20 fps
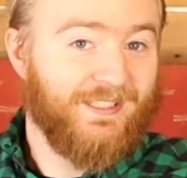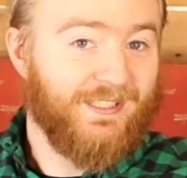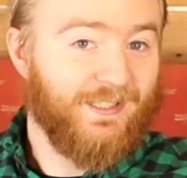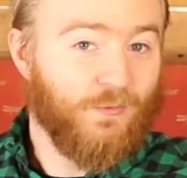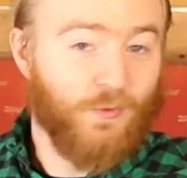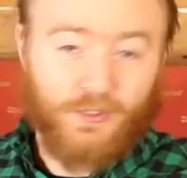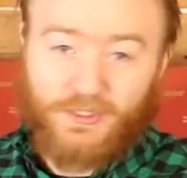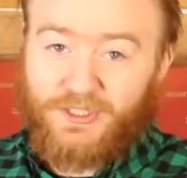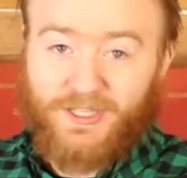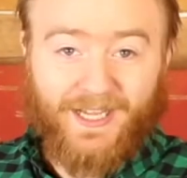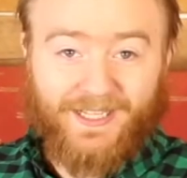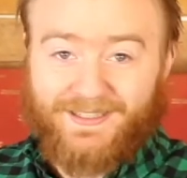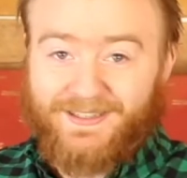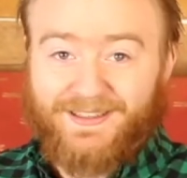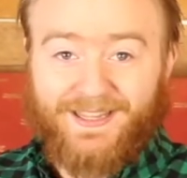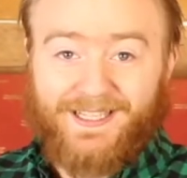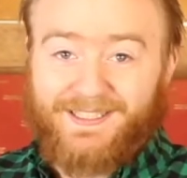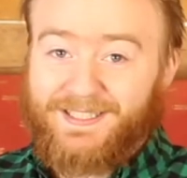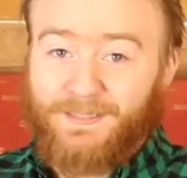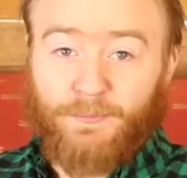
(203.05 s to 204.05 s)
Which
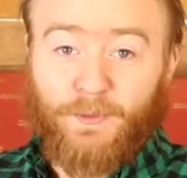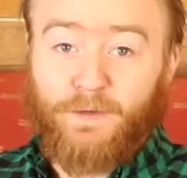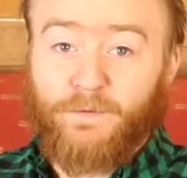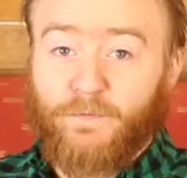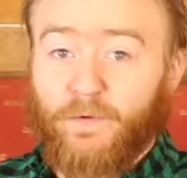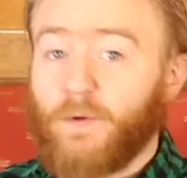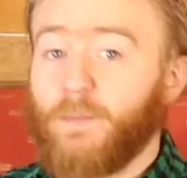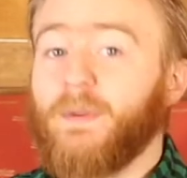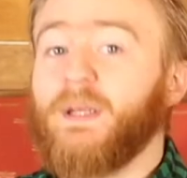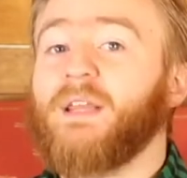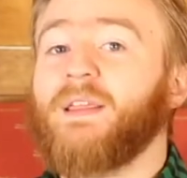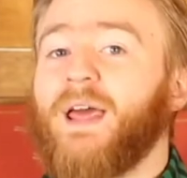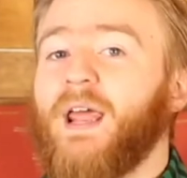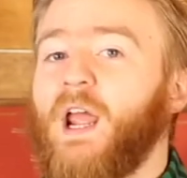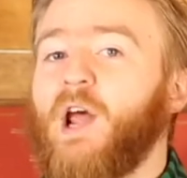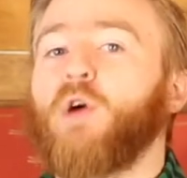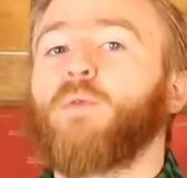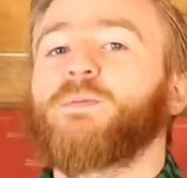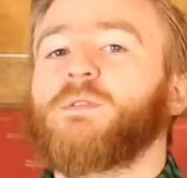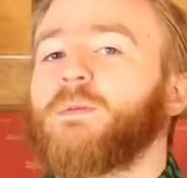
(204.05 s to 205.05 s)
that's something for me that
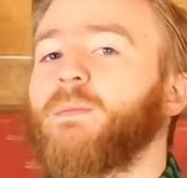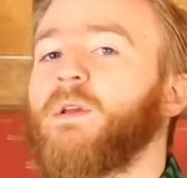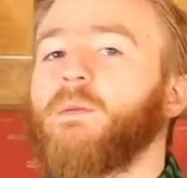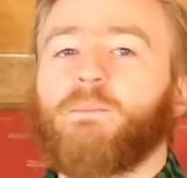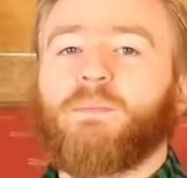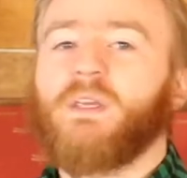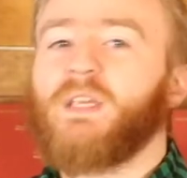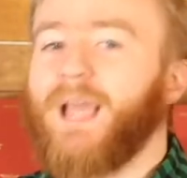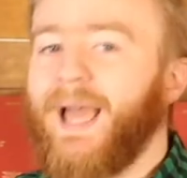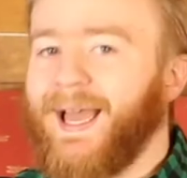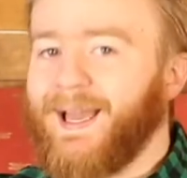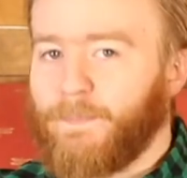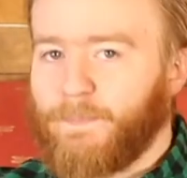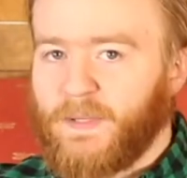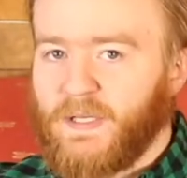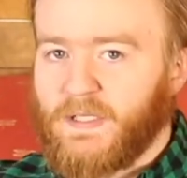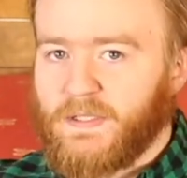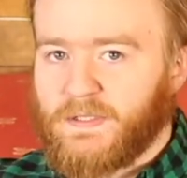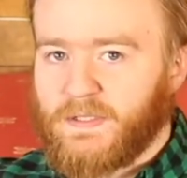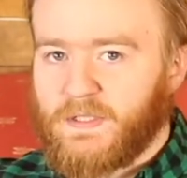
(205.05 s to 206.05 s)
helps me be at
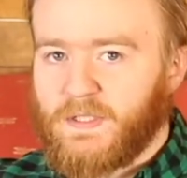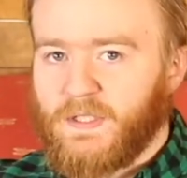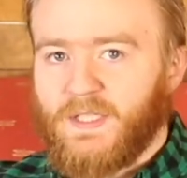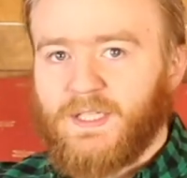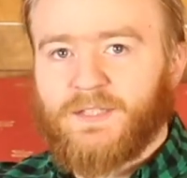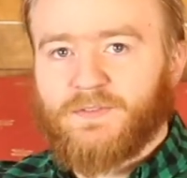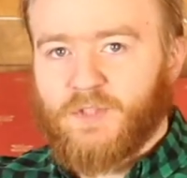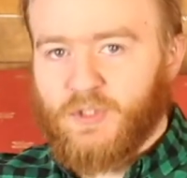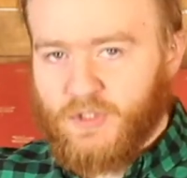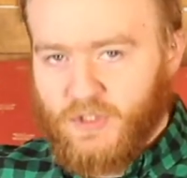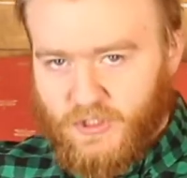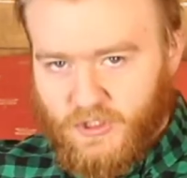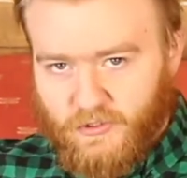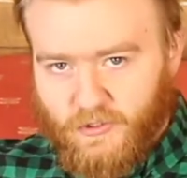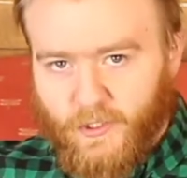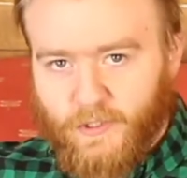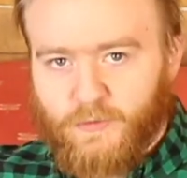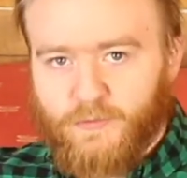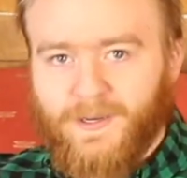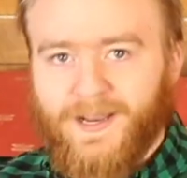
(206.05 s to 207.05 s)
peace, to
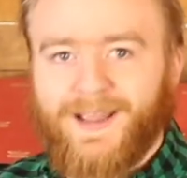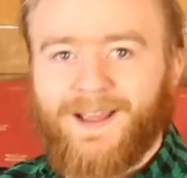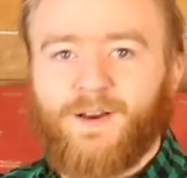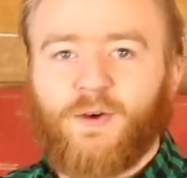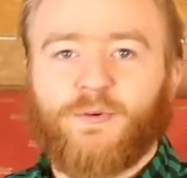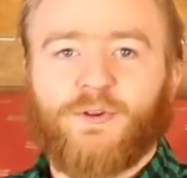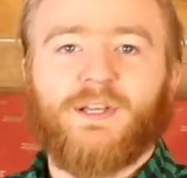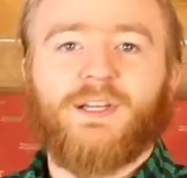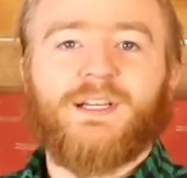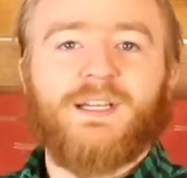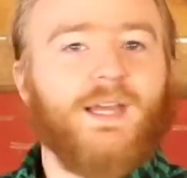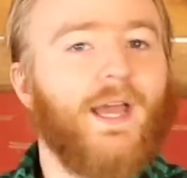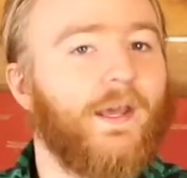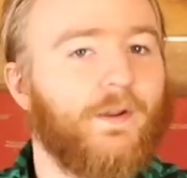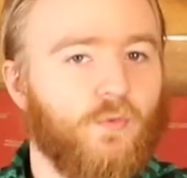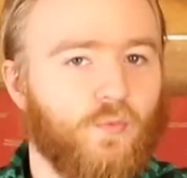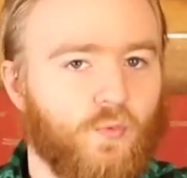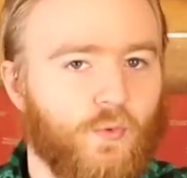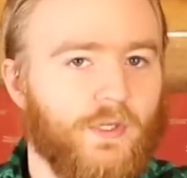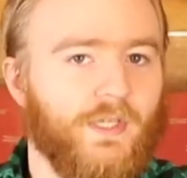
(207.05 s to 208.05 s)
slow down
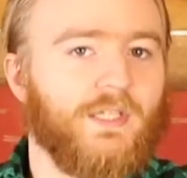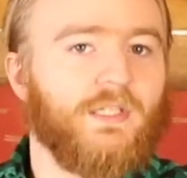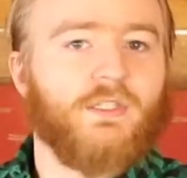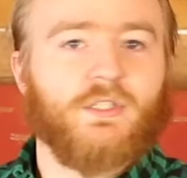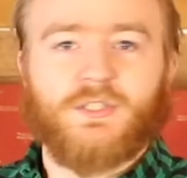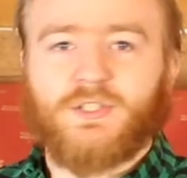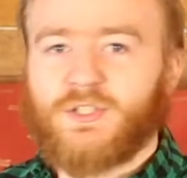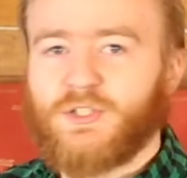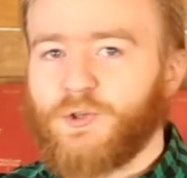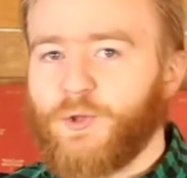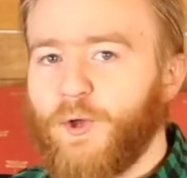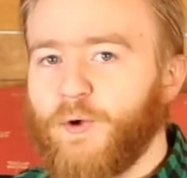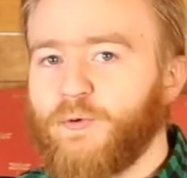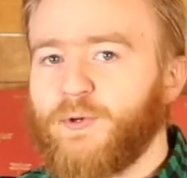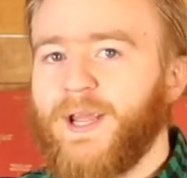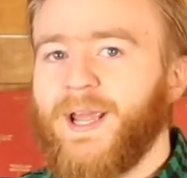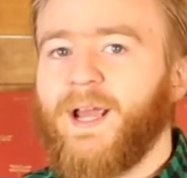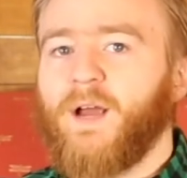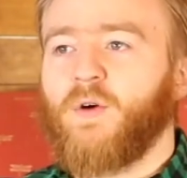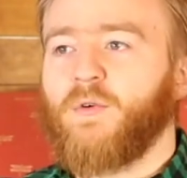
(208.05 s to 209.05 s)
and read, to slow
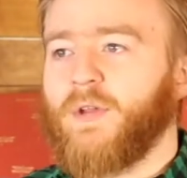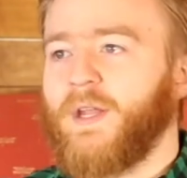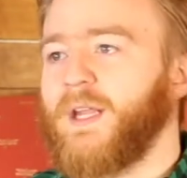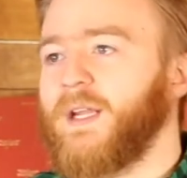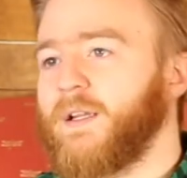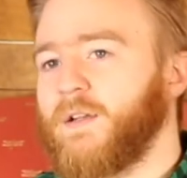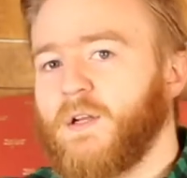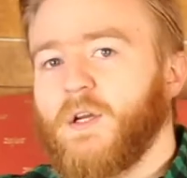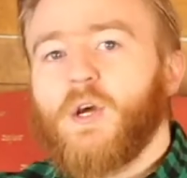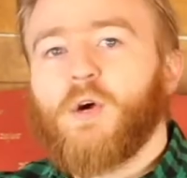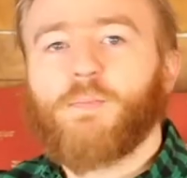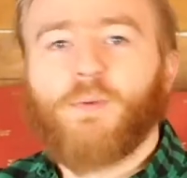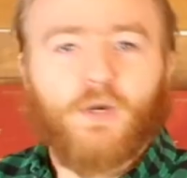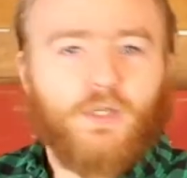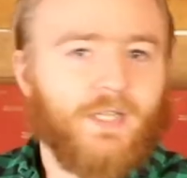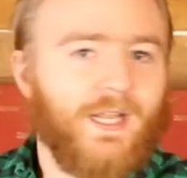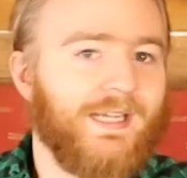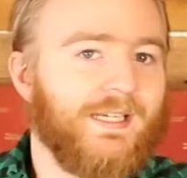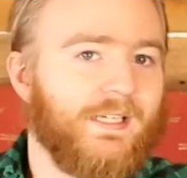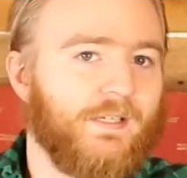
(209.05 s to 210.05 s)
down and
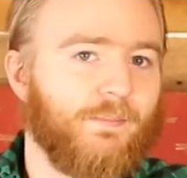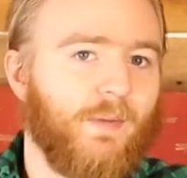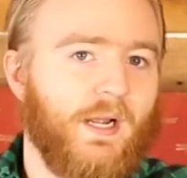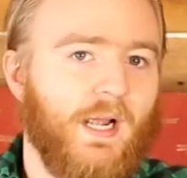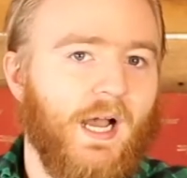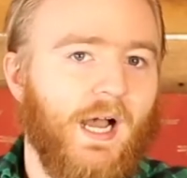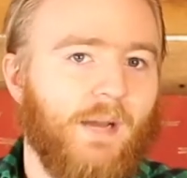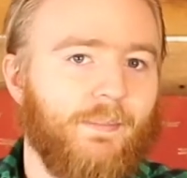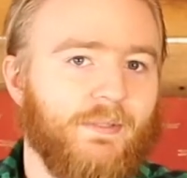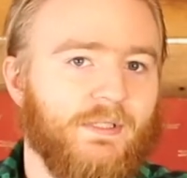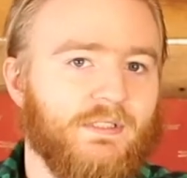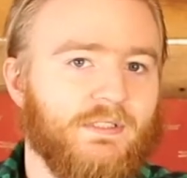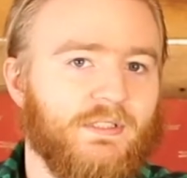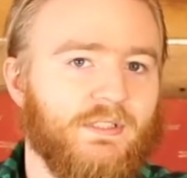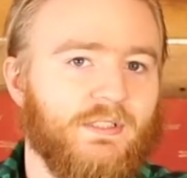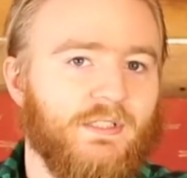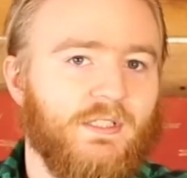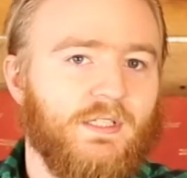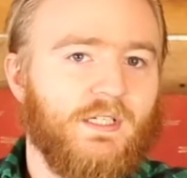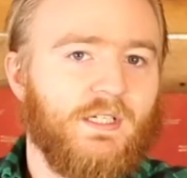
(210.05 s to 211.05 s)
partake in my hobbies.